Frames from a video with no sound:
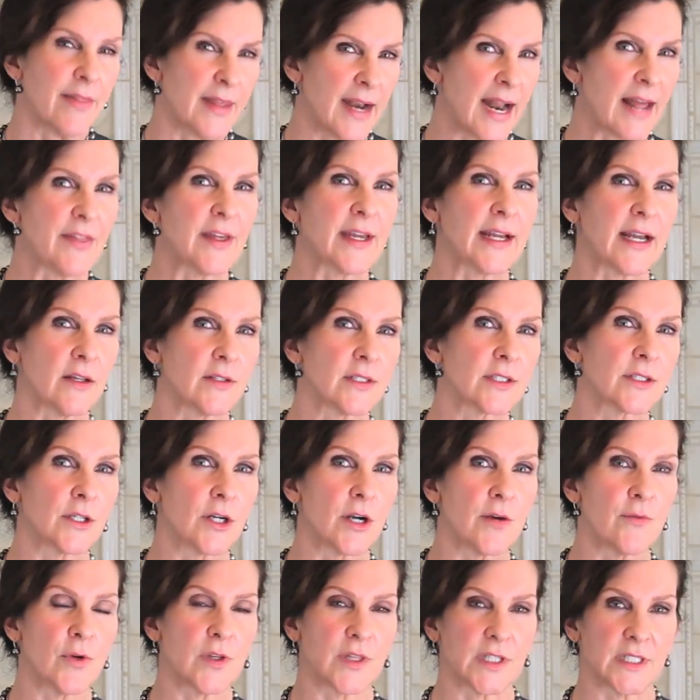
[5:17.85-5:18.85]
that I think I'll
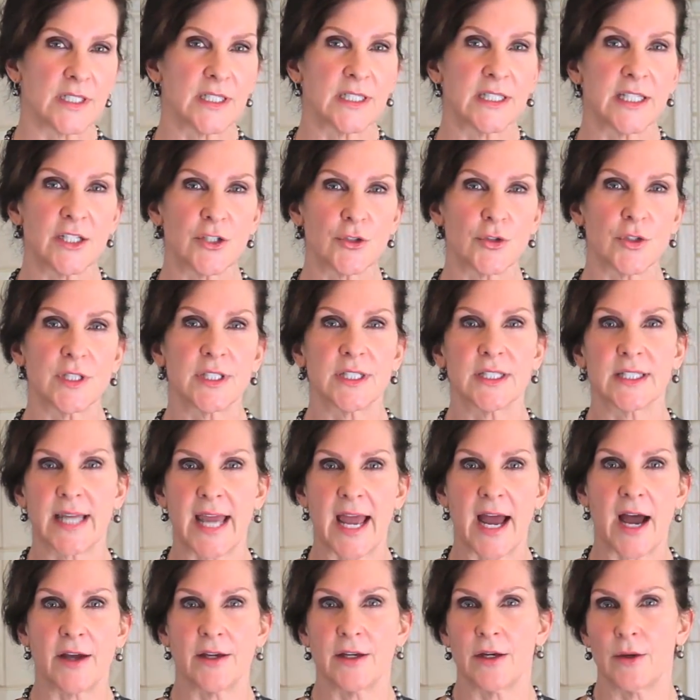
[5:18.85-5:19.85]
serve with a citrus
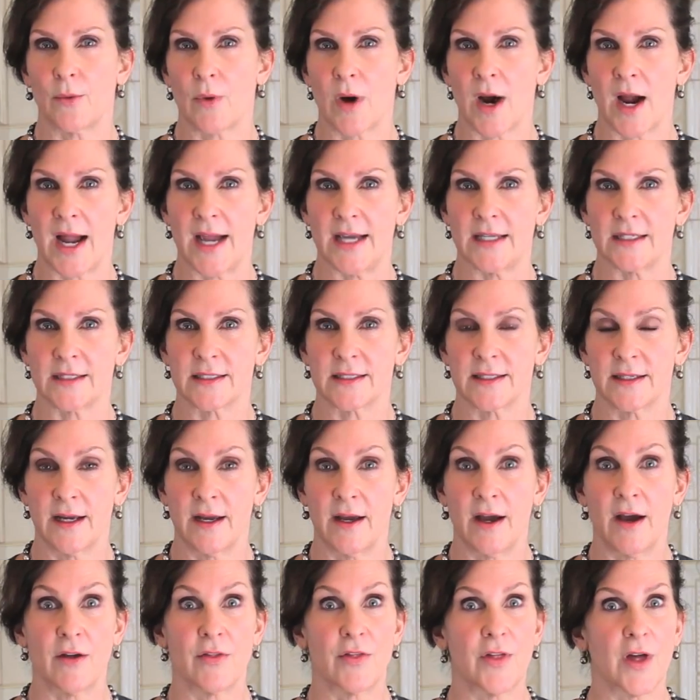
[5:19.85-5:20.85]
scallion rice.
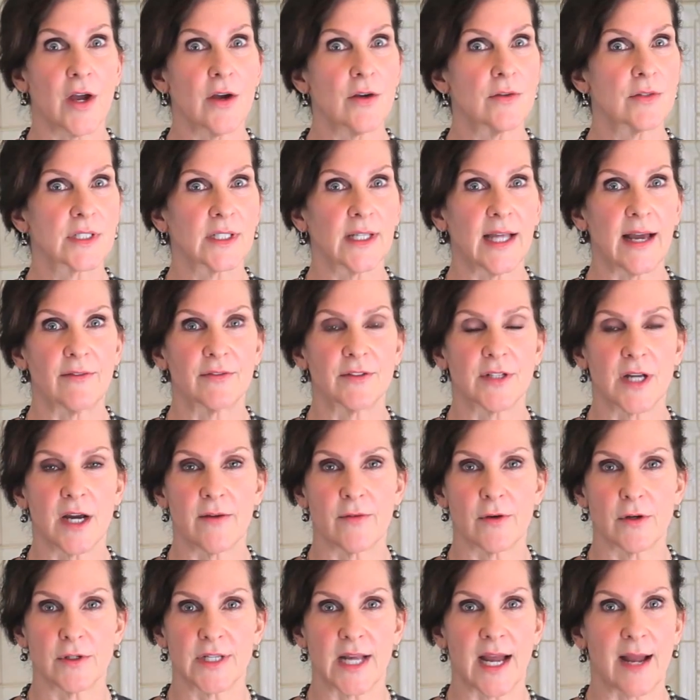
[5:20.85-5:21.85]
Those
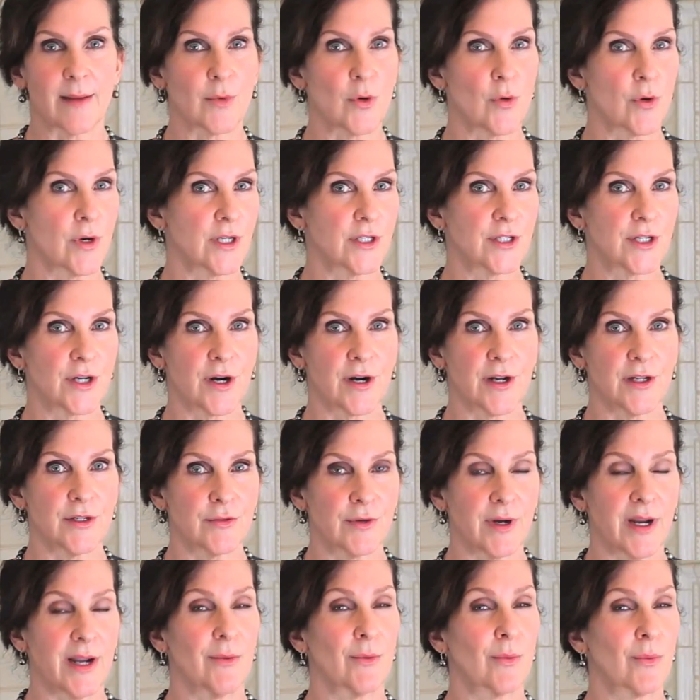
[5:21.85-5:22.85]
leftovers I'm going to turn
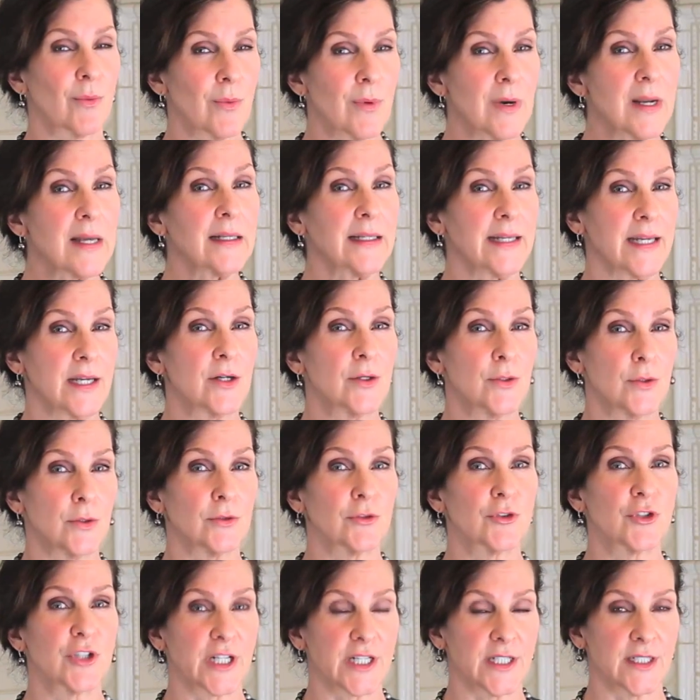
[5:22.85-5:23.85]
into a really cool
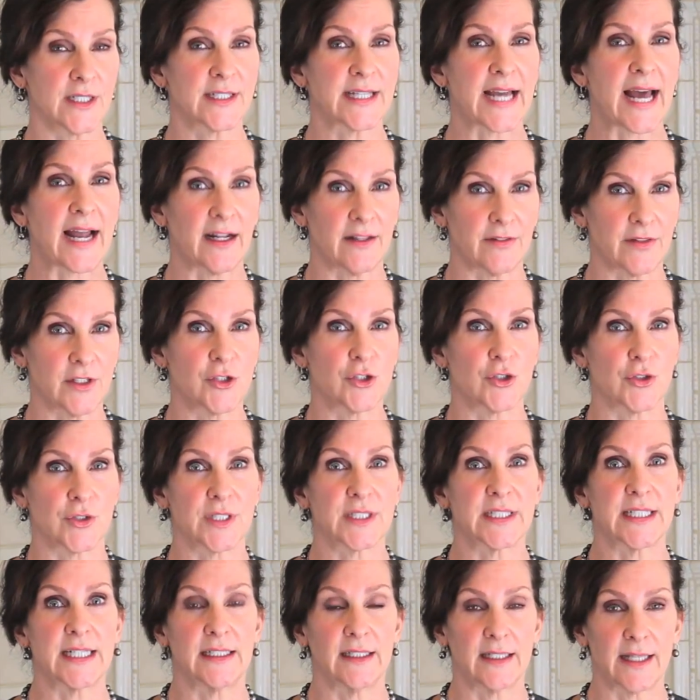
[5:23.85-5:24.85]
chicken salad that you'll
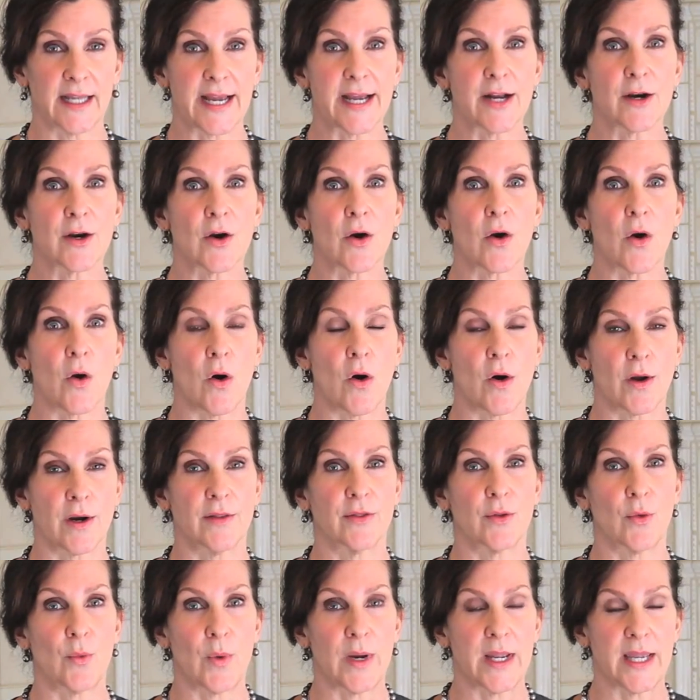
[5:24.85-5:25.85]
see later on
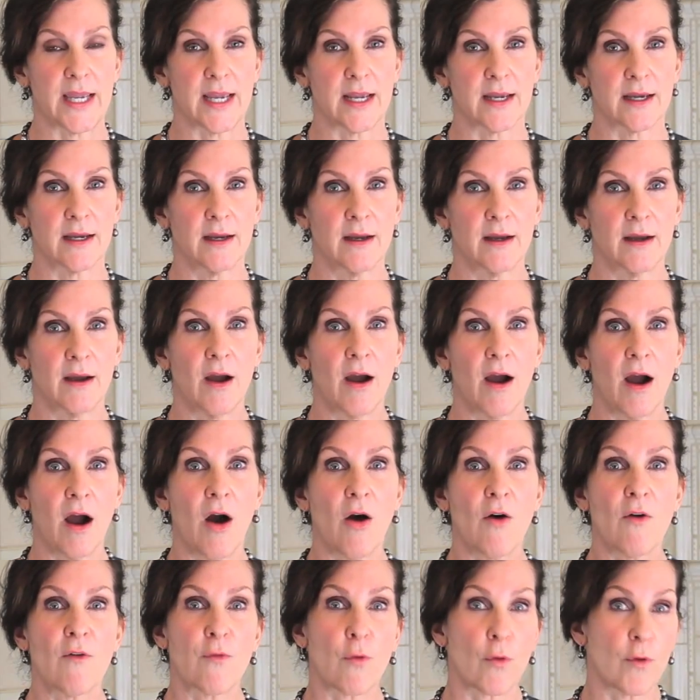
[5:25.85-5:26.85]
in the week.
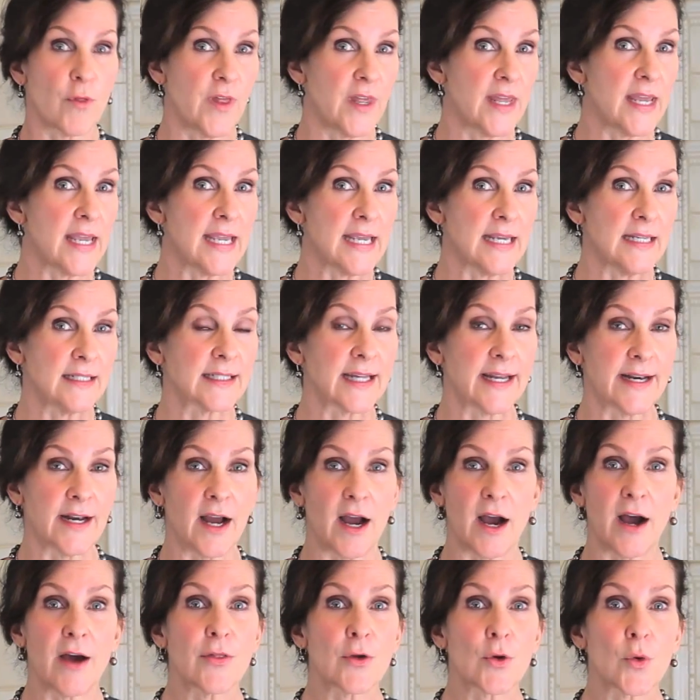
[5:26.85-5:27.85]
For these and
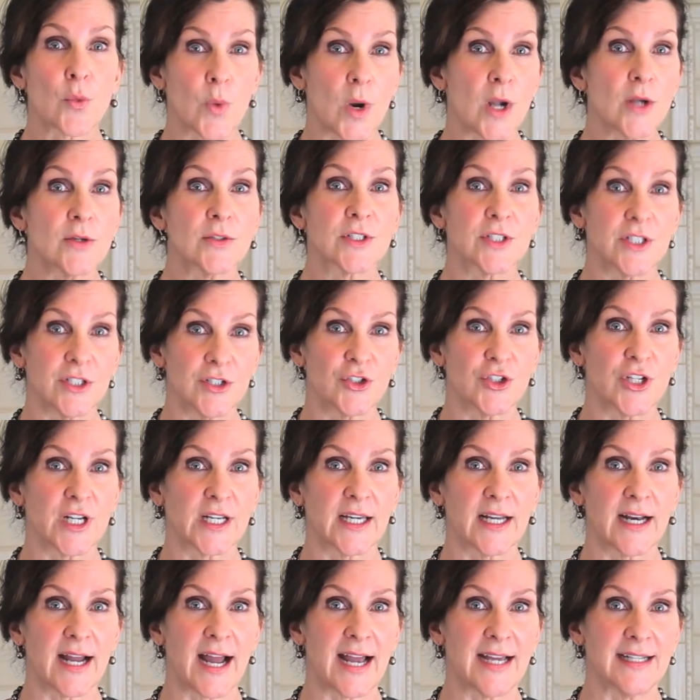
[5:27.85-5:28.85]
other roasted
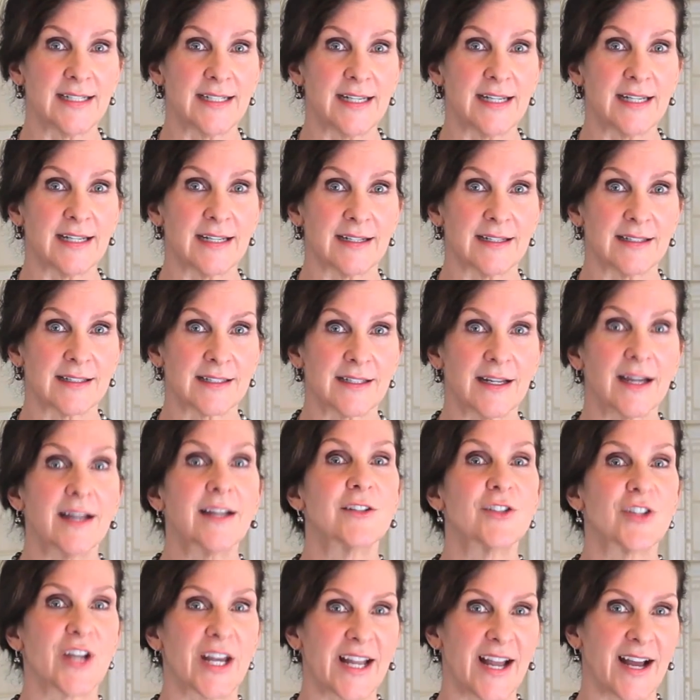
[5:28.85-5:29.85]
chicken ideas,
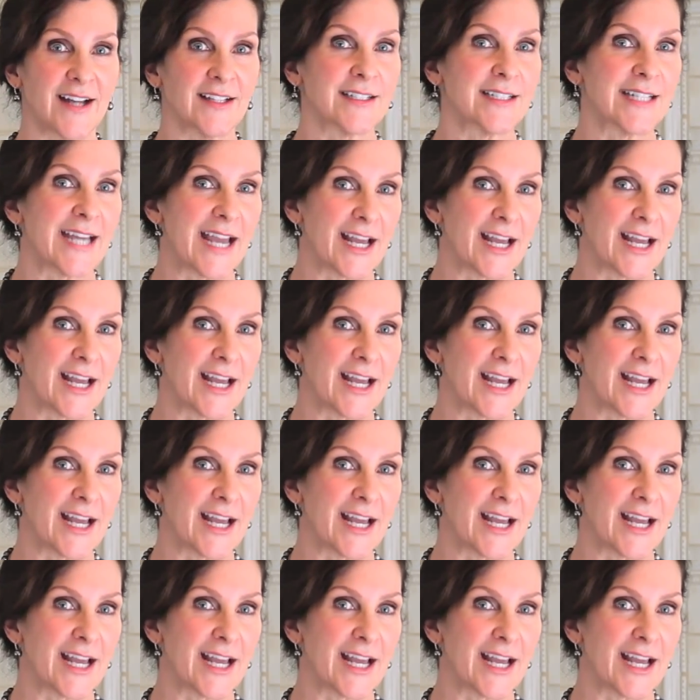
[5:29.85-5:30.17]
check out